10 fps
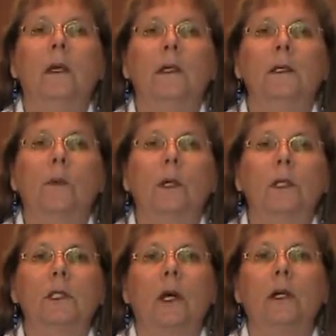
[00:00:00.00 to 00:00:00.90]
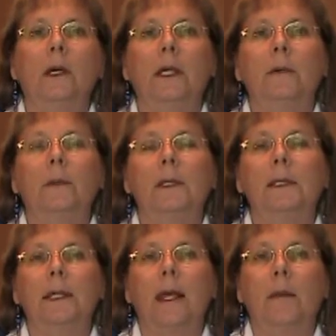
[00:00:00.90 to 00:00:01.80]
So we're going to start again with the
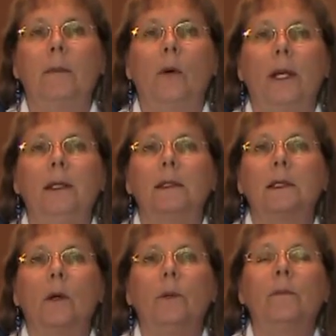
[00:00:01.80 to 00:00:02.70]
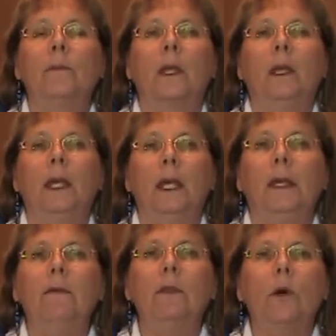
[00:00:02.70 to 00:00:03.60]
setup point. So
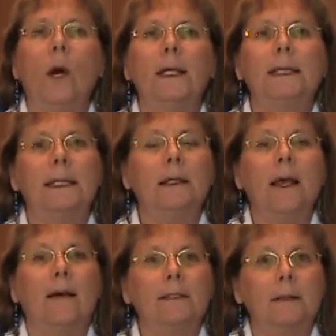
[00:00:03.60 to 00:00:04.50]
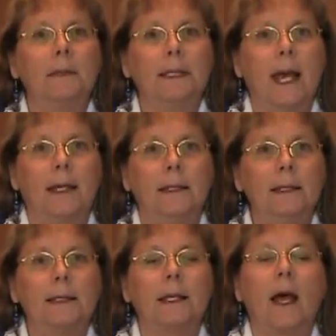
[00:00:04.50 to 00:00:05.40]
even though I still have some
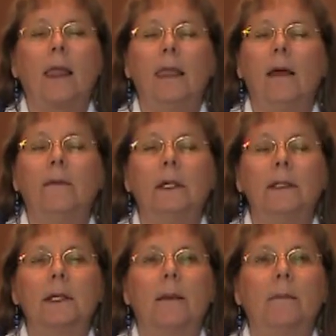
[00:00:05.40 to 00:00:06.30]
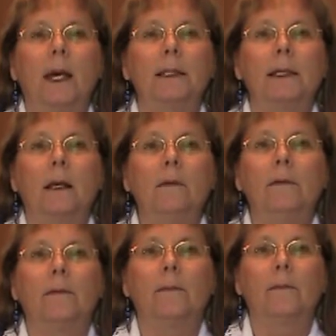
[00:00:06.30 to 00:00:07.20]
sadness, I love and accept
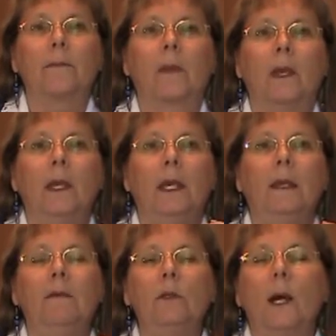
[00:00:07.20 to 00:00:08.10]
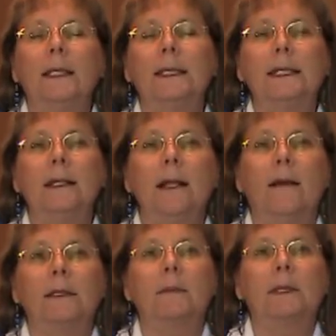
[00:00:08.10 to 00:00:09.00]
myself. Even though I still
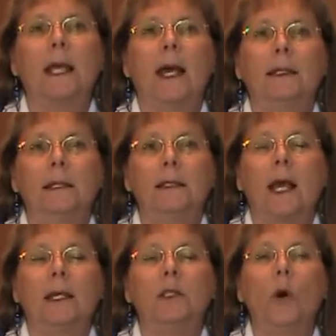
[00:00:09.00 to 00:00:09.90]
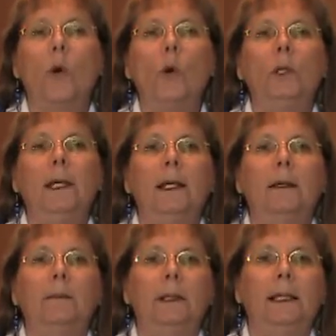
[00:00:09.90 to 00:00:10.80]
have some sadness, I totally and
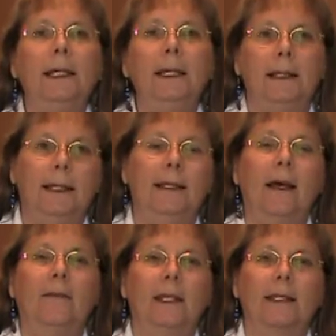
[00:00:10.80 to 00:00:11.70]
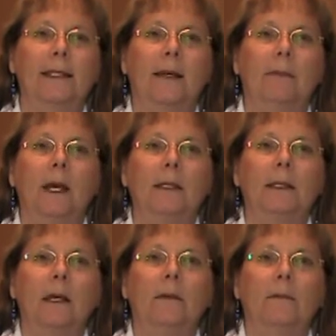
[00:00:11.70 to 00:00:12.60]
completely love and accept
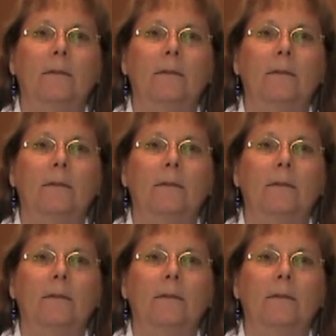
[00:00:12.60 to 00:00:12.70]
myself.